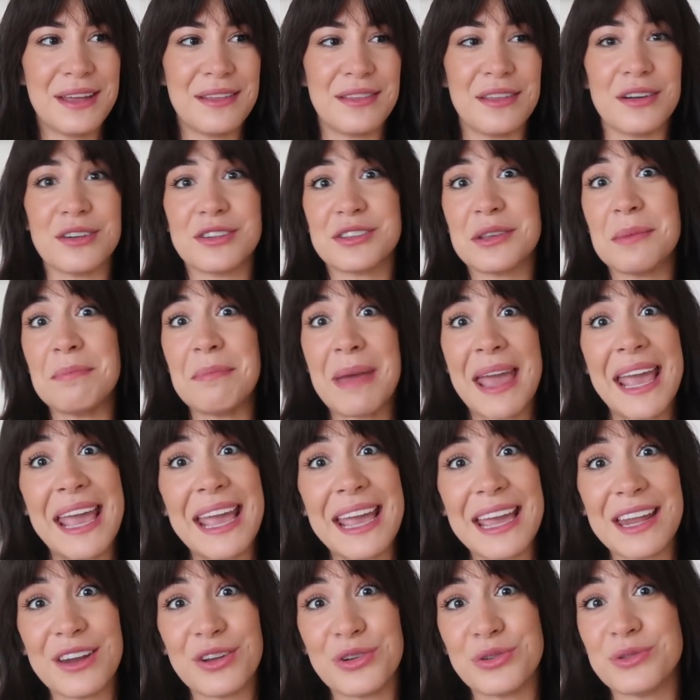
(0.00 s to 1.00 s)
there's a
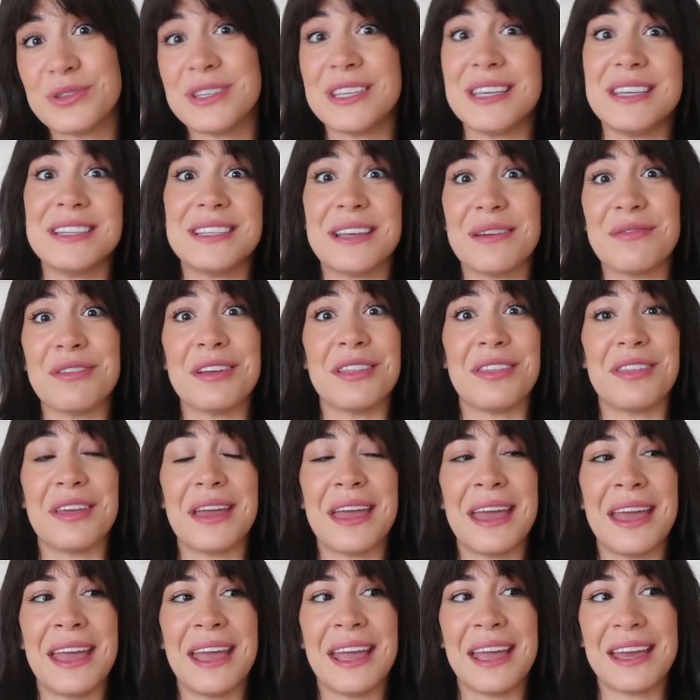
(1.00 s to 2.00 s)
maid who sees
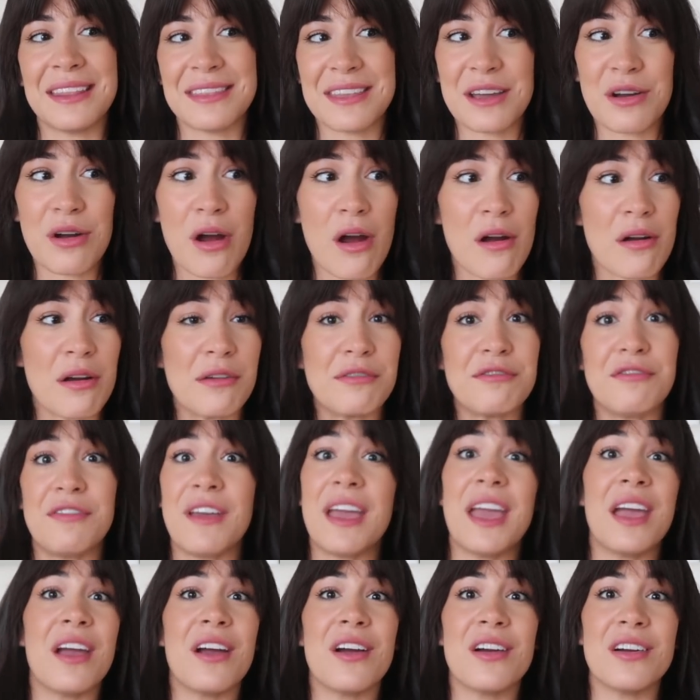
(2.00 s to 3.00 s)
everything and there are
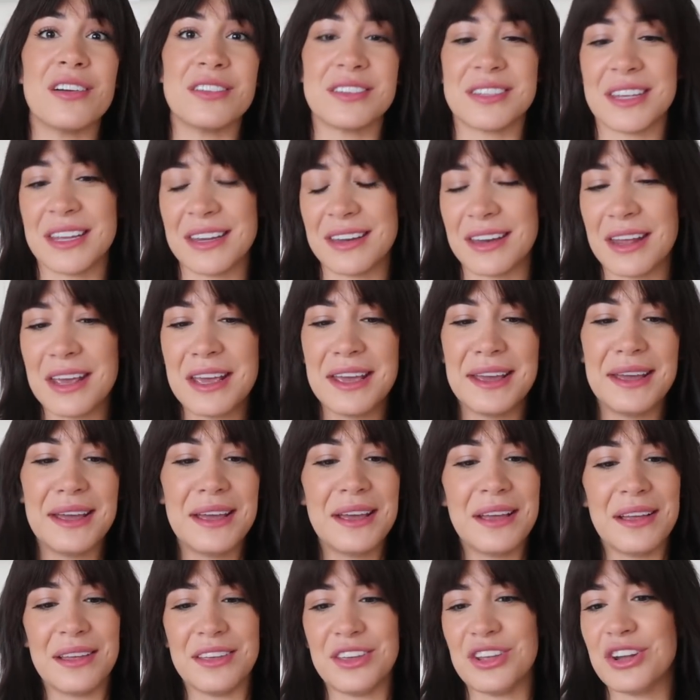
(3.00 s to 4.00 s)
affairs and,
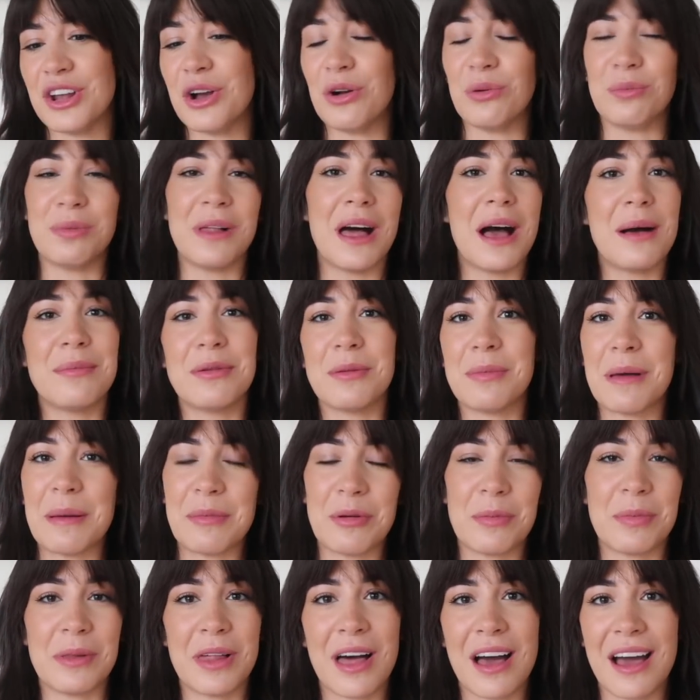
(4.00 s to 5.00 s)
you know, blah, blah, blah,
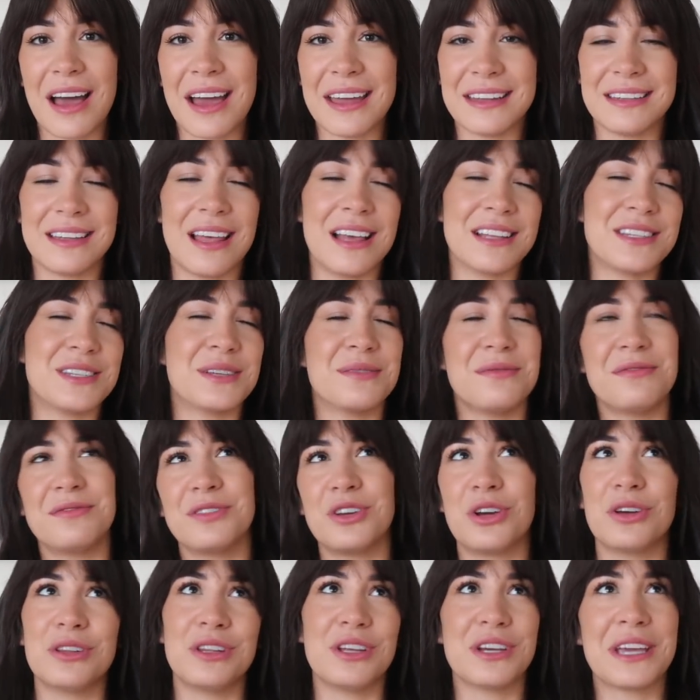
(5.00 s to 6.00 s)
blah, blah, and lots of
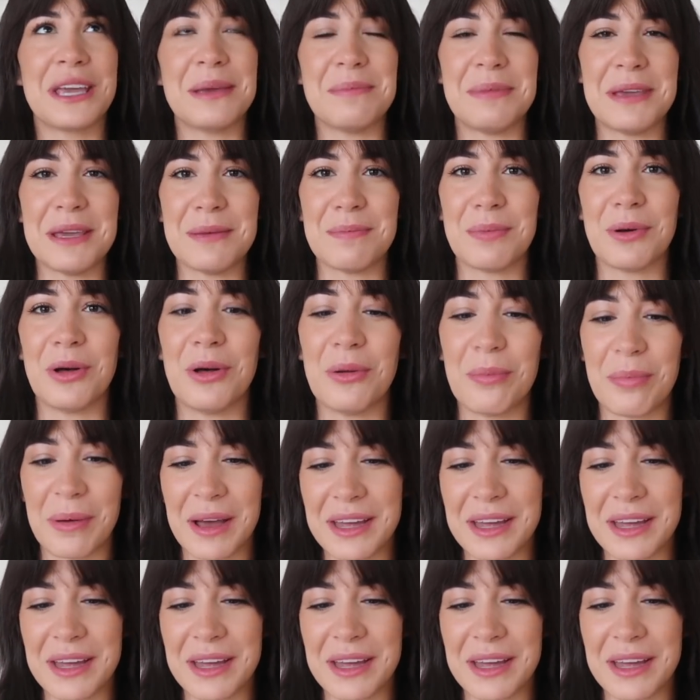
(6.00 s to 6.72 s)
good looking people,